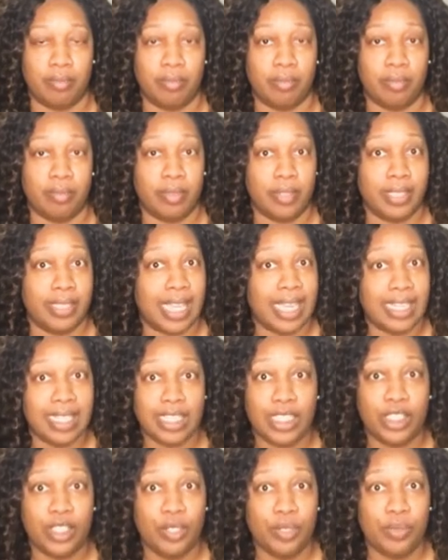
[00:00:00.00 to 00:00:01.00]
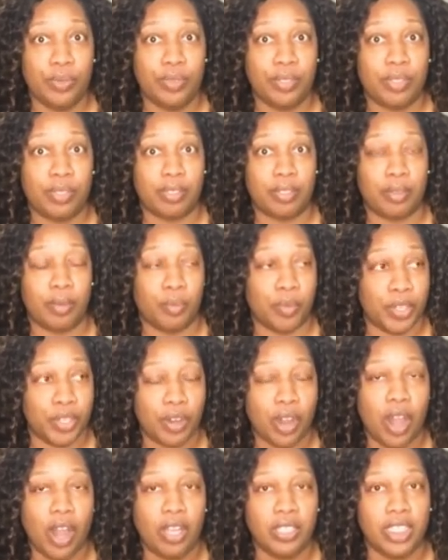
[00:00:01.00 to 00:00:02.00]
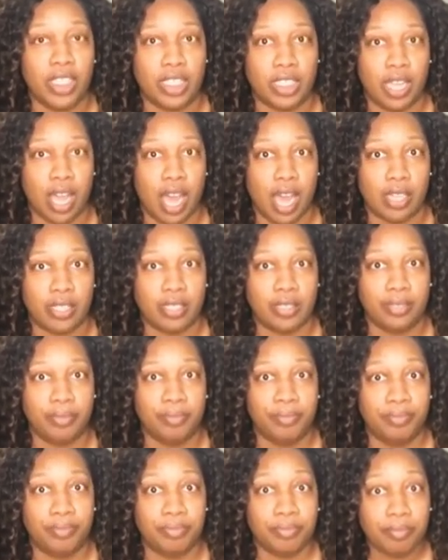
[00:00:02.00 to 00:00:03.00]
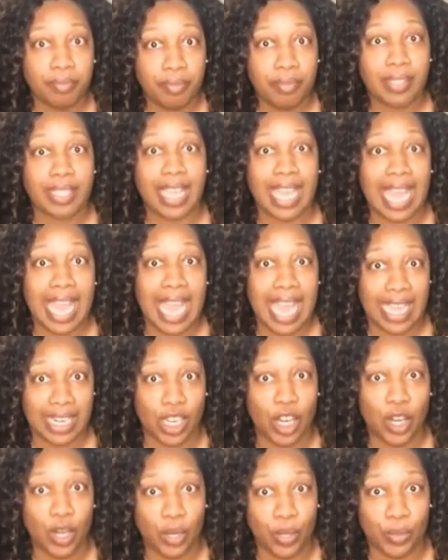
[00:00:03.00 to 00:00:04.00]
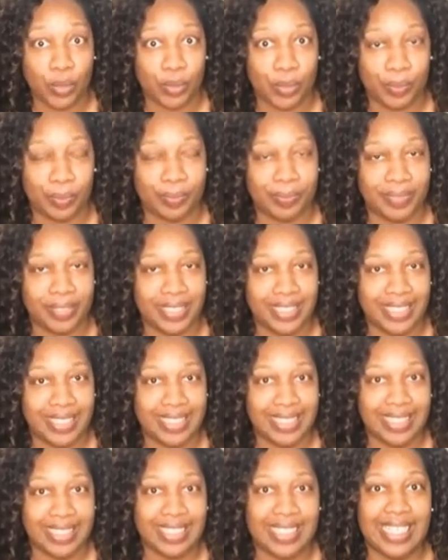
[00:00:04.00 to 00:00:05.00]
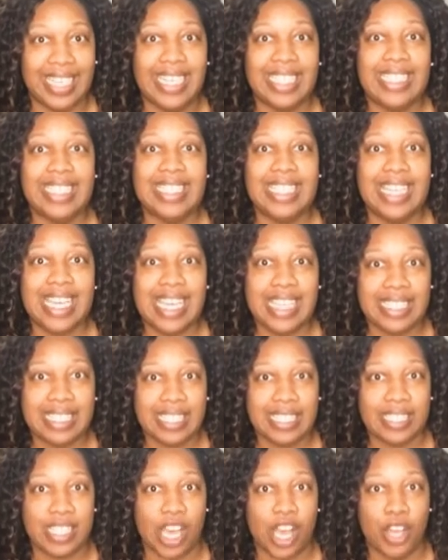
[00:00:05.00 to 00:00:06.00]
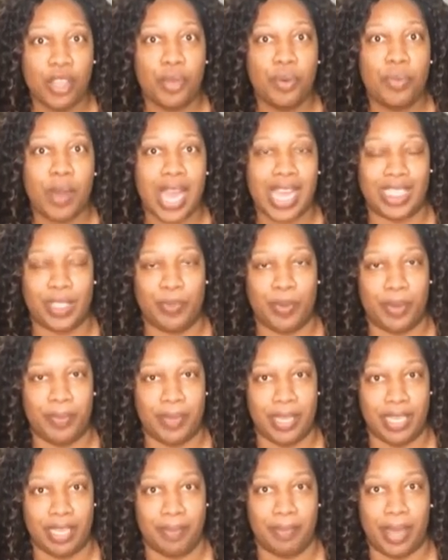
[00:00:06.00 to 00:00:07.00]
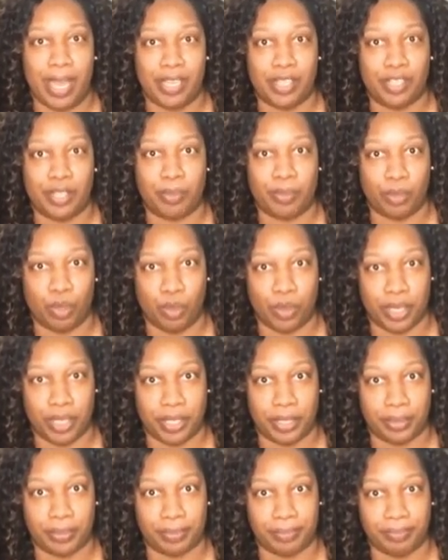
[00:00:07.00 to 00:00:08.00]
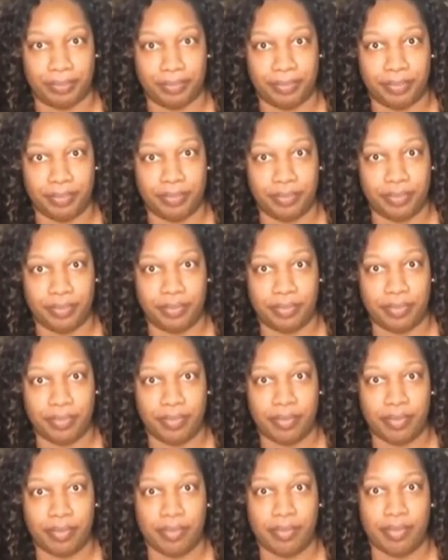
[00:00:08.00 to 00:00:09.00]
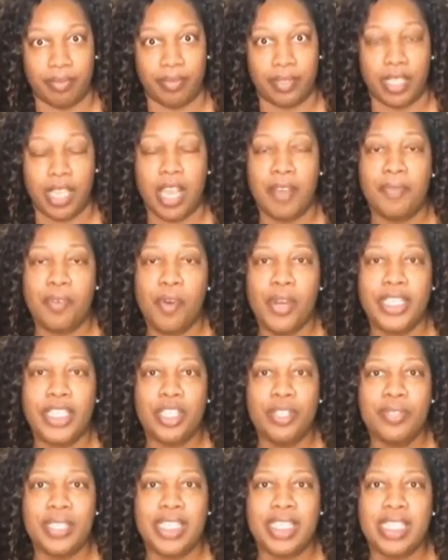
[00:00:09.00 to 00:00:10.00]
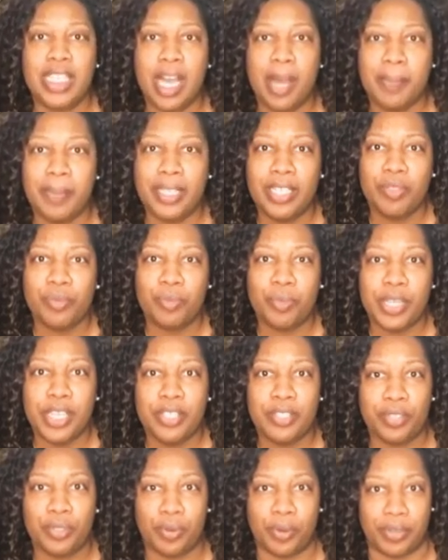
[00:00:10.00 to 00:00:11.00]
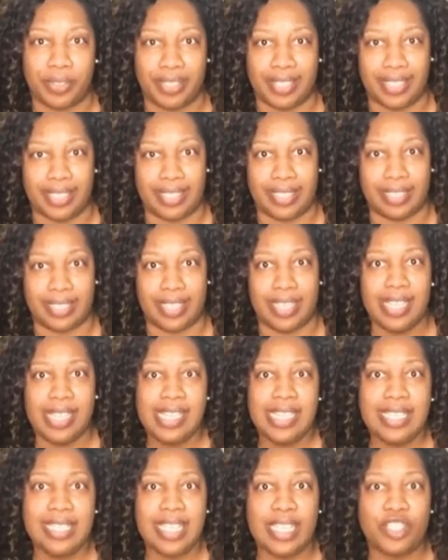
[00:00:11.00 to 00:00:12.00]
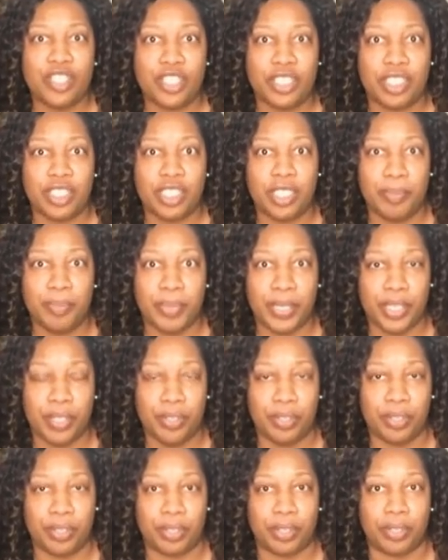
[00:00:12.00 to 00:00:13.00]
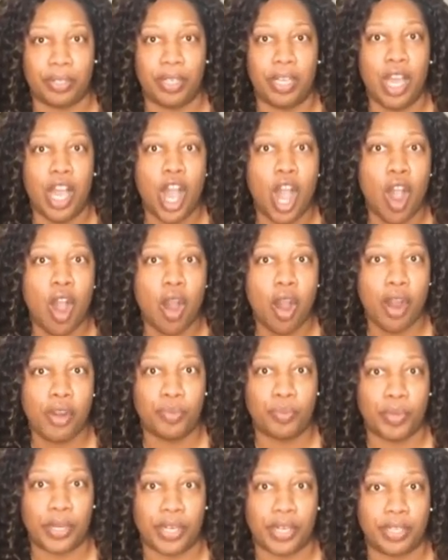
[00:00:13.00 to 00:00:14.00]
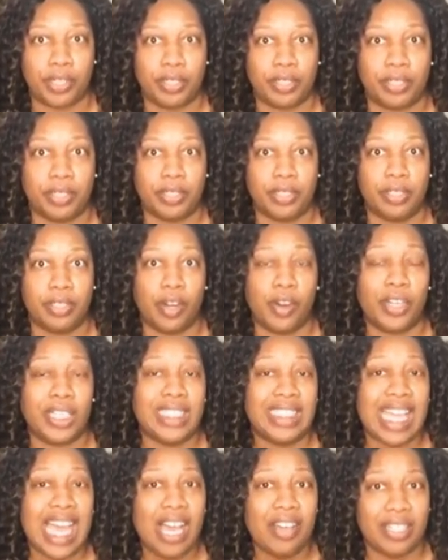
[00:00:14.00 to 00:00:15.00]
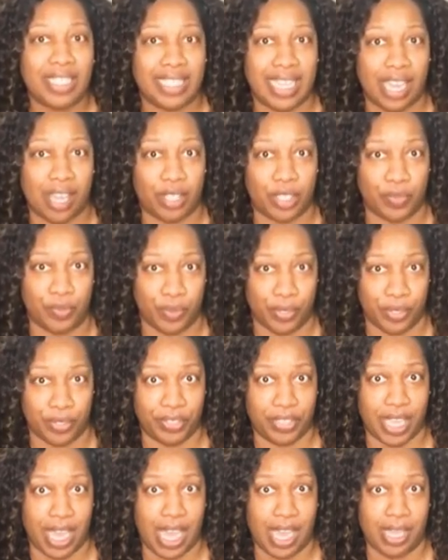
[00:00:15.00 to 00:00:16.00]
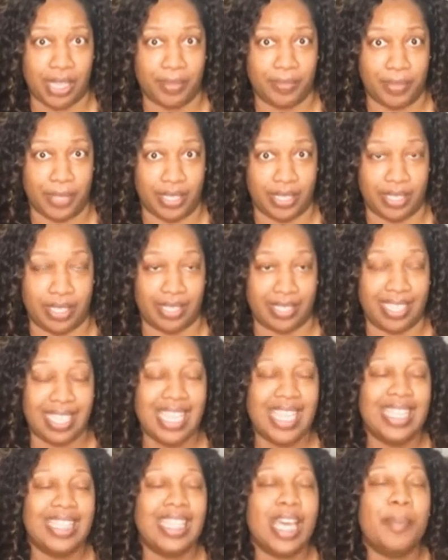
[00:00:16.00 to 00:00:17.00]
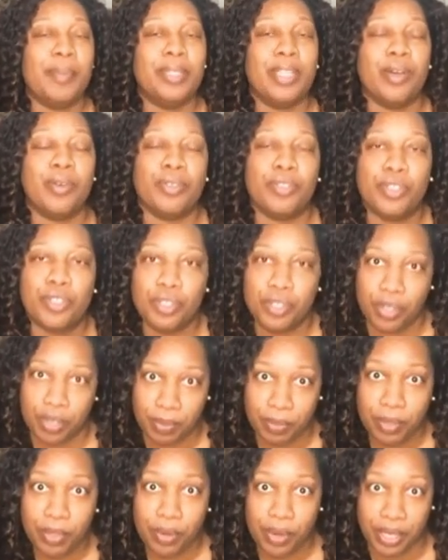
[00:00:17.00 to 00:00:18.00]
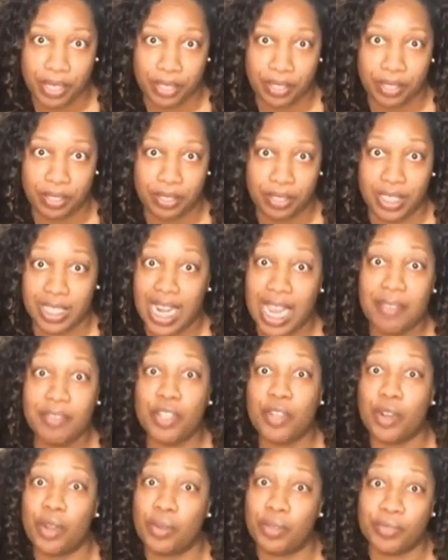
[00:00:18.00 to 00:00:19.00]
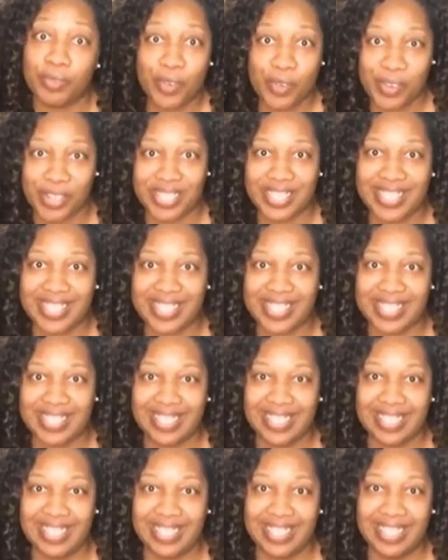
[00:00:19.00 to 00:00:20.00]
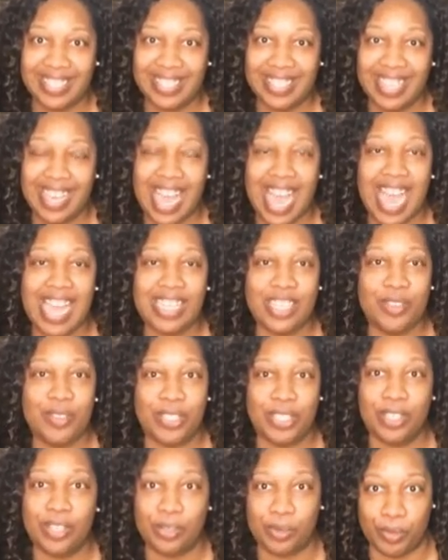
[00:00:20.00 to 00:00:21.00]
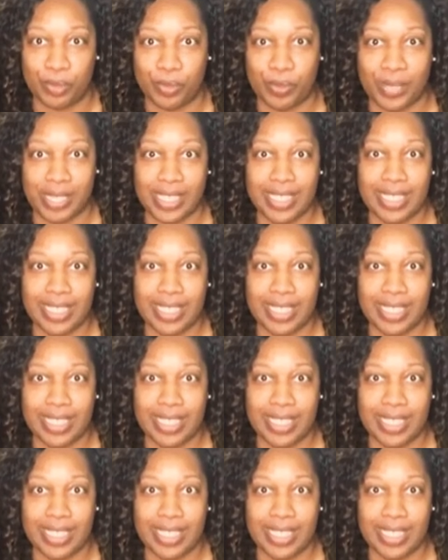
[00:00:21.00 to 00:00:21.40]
That includes when you're on the clock, at home, unless it's otherwise permitted by your employer. Avoid using company resources such as a computer, hardware, or cloud accounts for your side business. That belongs to your employer. You can have your own, of course. I use Google Suite.